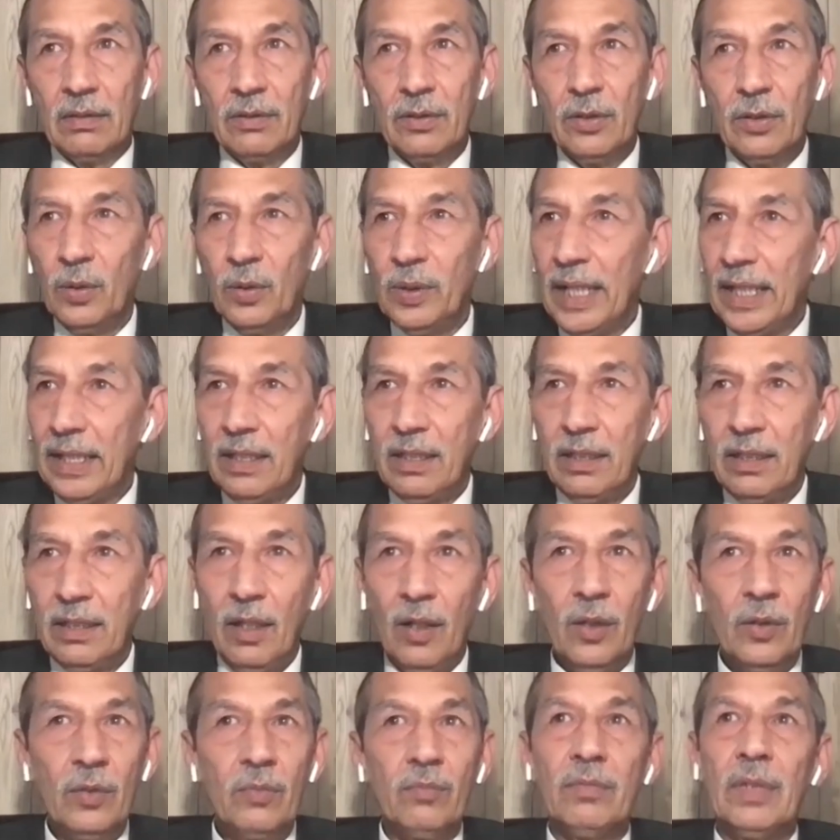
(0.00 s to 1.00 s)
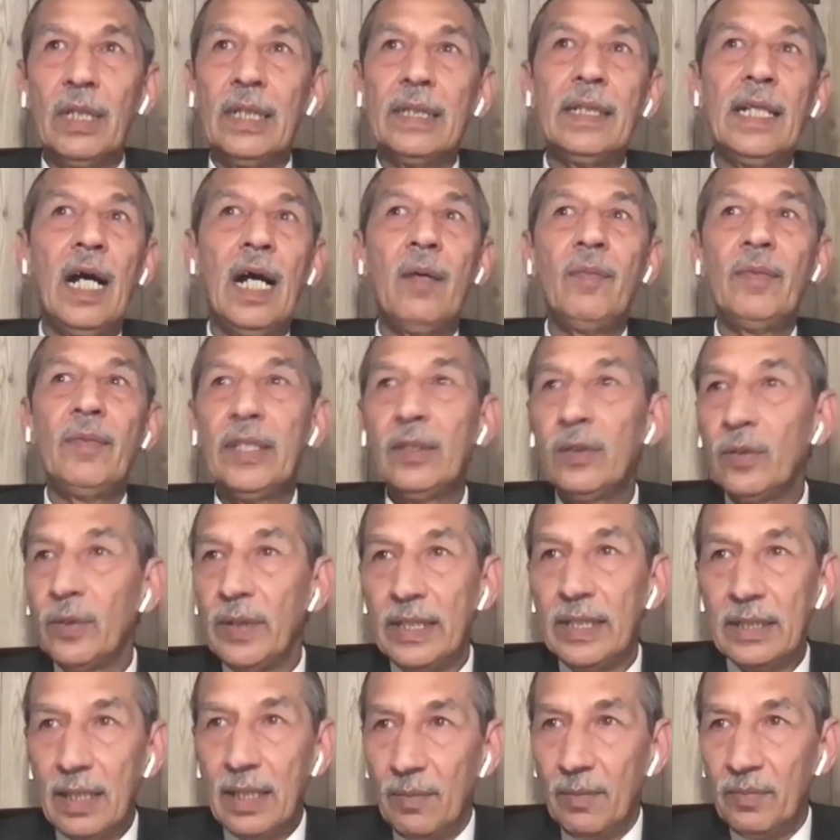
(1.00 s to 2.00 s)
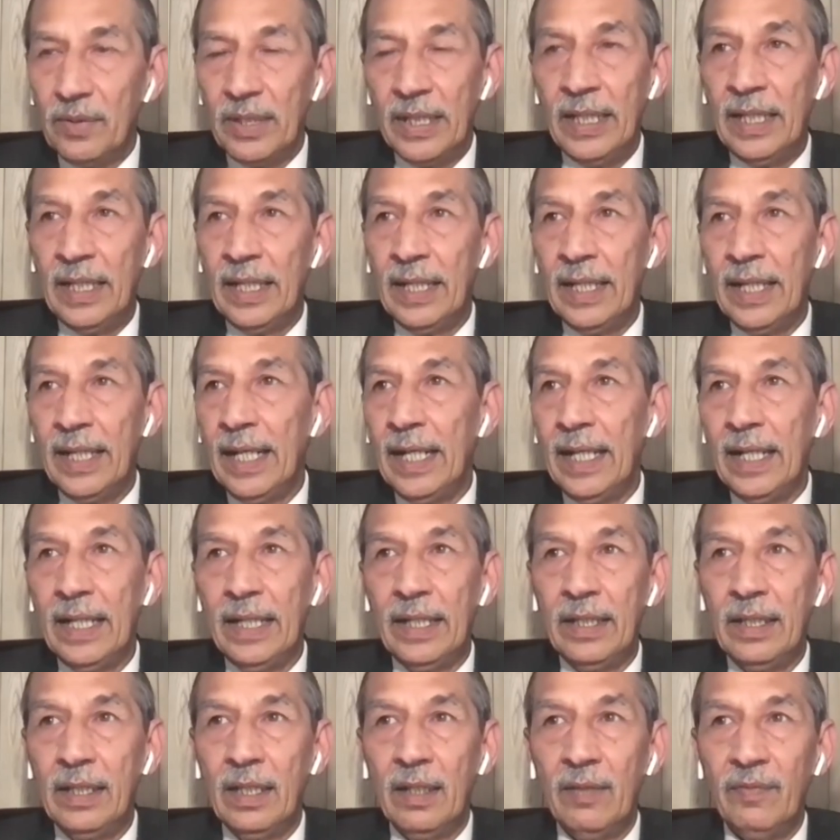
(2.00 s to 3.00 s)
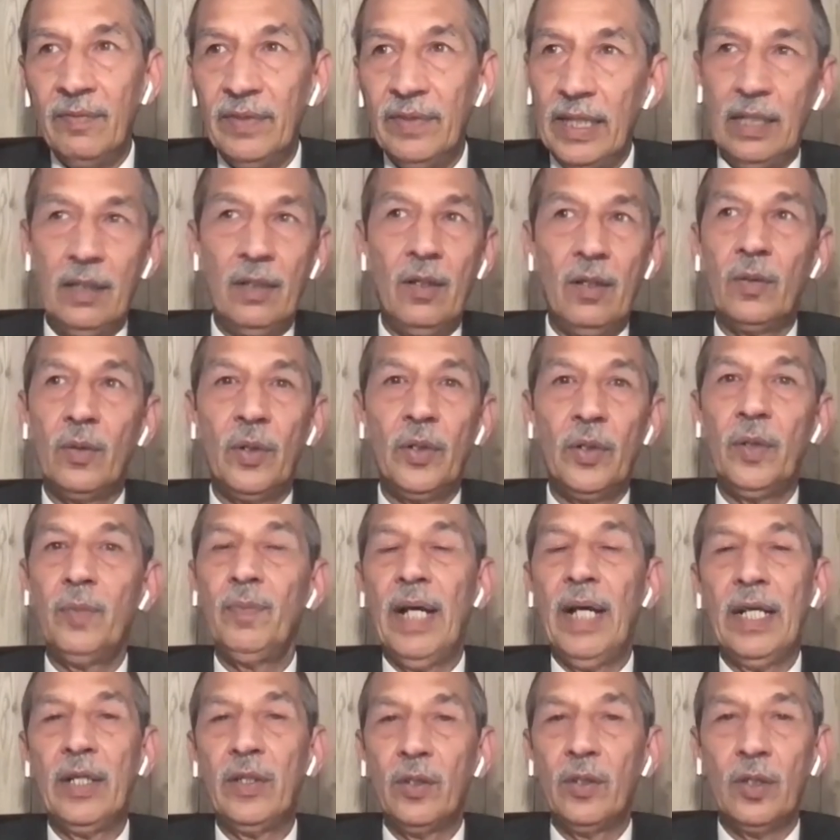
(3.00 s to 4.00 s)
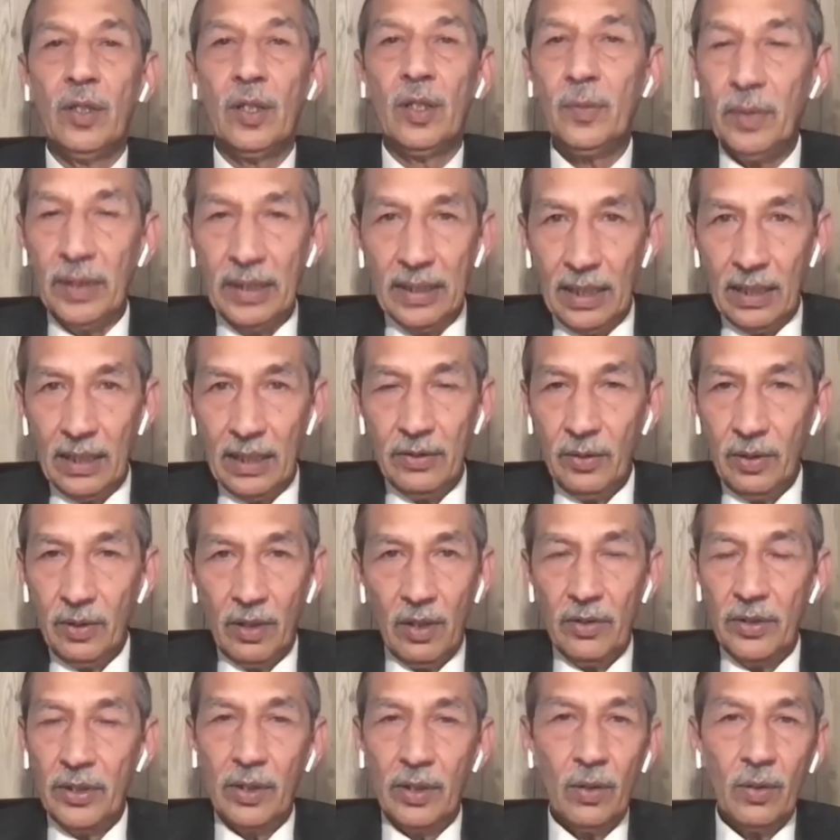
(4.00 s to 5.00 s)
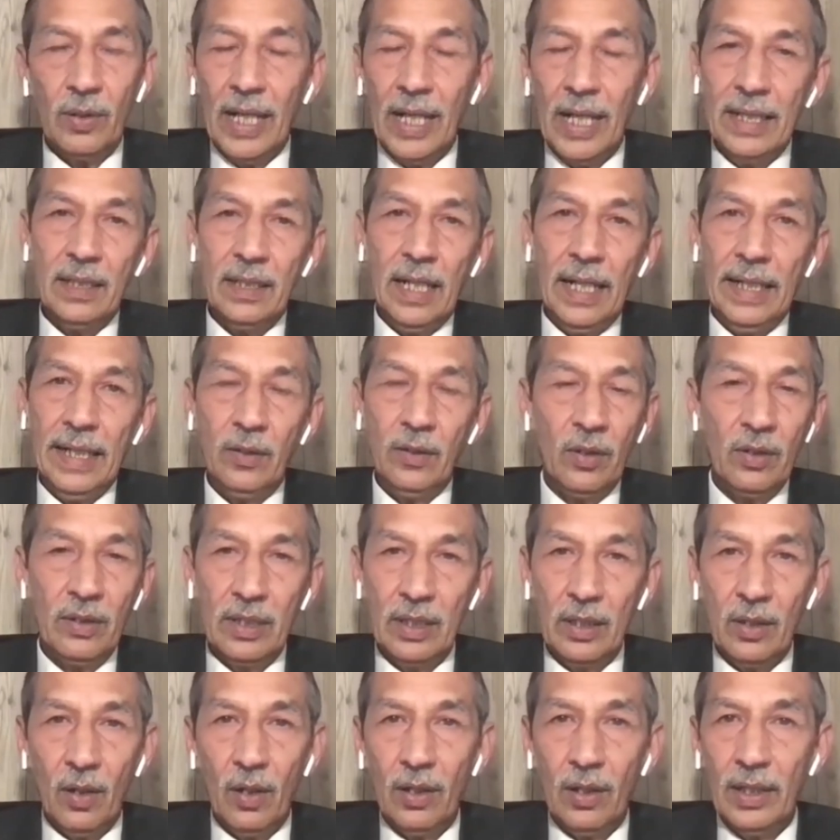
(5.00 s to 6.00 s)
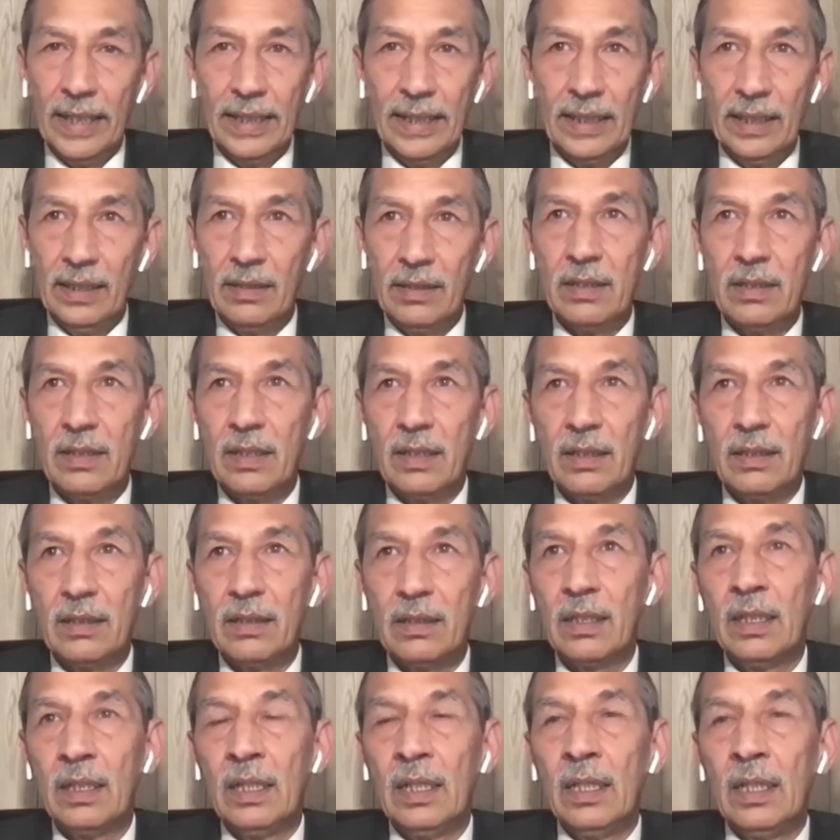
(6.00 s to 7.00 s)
So that, you know, the army is doing something and we are not going to back you up and that you are on your own. I don't recall any instance.